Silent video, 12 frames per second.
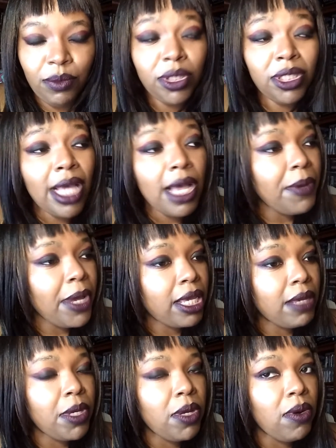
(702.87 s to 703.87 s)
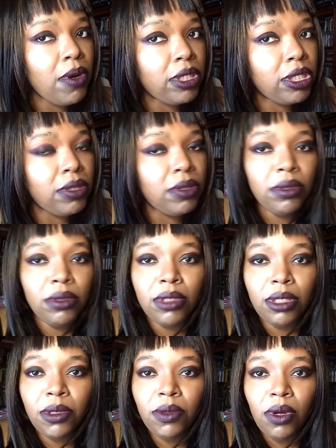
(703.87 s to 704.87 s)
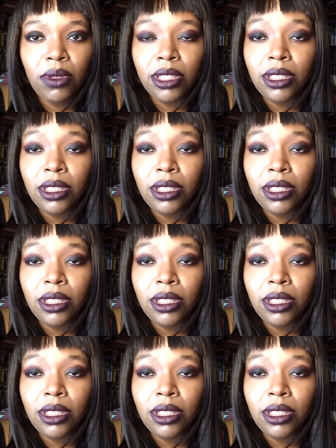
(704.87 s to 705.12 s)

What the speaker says: But sci-fi can be horror too, don't get me wrong.